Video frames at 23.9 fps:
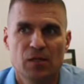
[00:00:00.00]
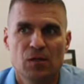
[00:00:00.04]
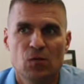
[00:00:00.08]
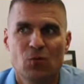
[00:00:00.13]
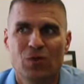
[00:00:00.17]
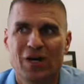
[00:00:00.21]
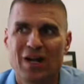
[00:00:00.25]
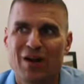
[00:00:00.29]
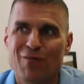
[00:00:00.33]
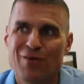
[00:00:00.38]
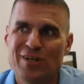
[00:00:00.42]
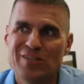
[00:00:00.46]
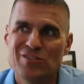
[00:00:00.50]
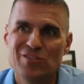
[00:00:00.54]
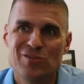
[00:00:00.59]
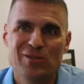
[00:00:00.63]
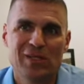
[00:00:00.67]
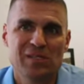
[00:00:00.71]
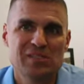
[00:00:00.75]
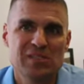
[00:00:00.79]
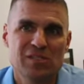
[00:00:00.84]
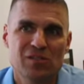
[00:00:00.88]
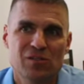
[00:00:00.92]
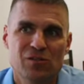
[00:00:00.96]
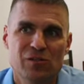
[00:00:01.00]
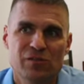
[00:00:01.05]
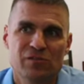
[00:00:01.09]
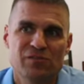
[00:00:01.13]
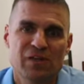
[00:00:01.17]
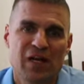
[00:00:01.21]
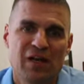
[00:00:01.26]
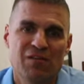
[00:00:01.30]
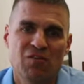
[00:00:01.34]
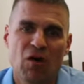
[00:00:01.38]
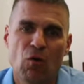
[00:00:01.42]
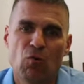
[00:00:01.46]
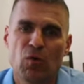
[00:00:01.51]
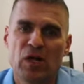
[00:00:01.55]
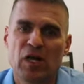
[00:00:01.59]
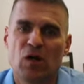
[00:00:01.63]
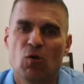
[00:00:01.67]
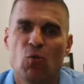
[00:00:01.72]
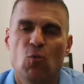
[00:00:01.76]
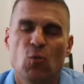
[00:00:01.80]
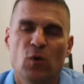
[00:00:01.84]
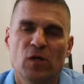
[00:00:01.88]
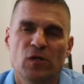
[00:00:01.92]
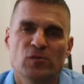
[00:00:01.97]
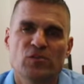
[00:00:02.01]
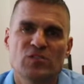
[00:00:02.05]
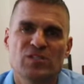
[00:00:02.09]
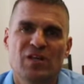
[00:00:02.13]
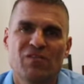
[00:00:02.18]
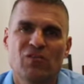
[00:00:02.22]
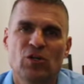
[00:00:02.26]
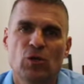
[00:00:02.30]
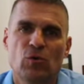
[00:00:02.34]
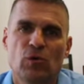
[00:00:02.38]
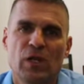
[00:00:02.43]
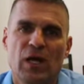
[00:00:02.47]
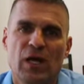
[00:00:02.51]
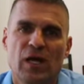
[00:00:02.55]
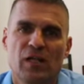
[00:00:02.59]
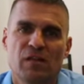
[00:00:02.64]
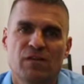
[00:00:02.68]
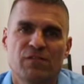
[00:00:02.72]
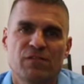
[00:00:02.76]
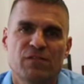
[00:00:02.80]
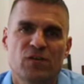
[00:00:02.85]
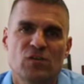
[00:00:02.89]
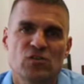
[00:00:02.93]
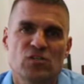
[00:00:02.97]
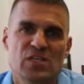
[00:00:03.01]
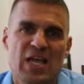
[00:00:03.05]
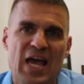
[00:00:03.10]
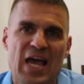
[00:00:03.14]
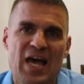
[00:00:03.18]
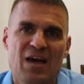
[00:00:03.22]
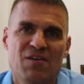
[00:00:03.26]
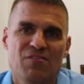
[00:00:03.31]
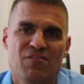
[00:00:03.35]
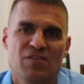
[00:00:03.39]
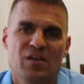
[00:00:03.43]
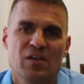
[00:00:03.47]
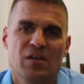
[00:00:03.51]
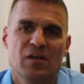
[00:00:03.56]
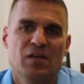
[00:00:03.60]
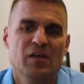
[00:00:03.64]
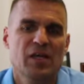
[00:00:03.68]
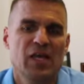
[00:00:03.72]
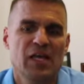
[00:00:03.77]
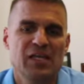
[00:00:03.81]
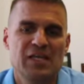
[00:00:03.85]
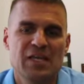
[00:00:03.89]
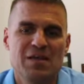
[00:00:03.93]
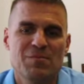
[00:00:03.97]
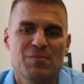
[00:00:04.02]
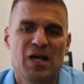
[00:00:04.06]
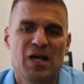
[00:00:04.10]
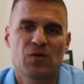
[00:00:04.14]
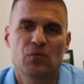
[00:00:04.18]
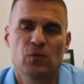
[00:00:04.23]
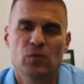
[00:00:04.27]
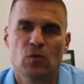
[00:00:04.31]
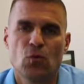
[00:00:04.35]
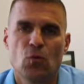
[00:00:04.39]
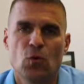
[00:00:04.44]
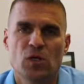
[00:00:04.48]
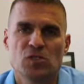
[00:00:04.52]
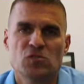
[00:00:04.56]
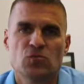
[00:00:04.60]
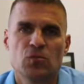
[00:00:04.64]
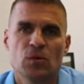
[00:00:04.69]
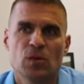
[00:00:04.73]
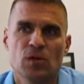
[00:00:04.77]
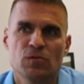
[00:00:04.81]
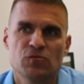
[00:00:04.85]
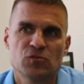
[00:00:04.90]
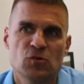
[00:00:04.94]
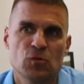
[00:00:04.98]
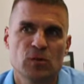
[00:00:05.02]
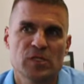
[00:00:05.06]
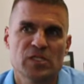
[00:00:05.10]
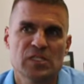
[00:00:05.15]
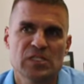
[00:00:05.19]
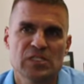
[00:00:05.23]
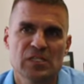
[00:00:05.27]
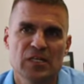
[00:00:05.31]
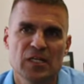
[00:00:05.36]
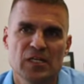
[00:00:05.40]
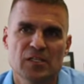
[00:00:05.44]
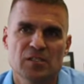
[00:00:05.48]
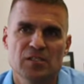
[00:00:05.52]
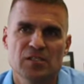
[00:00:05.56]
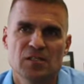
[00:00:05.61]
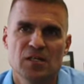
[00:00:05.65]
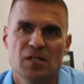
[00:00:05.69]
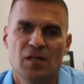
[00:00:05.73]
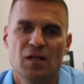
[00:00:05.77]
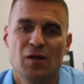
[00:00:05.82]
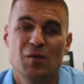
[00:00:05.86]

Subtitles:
When I ran 2:19:35, I went out 1:07:09 the first half and came back with a 1:12:26.